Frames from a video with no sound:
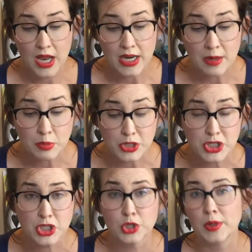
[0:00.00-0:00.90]
Number
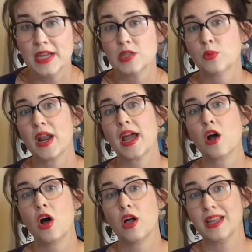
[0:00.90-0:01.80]
two is what I
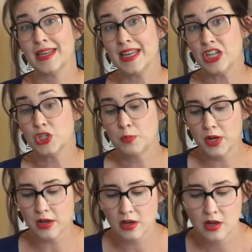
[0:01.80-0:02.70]
call a niche book.